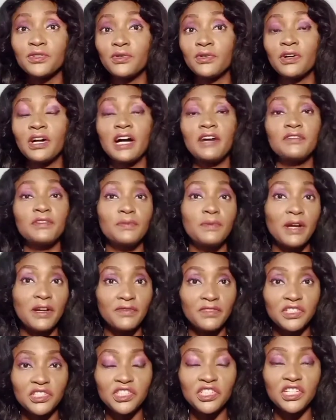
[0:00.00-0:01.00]
or I have a
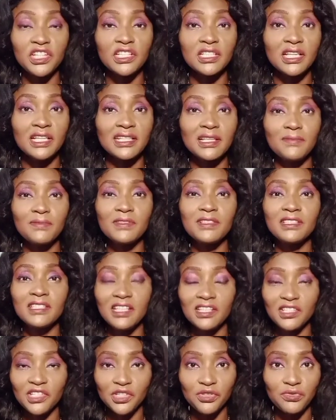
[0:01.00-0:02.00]
private jet, except it's
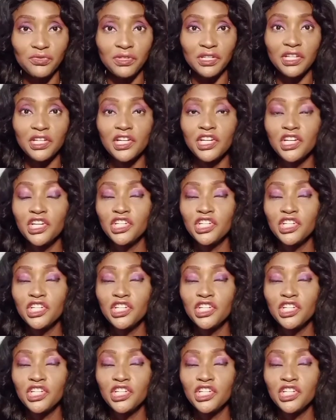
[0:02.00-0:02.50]
necessary.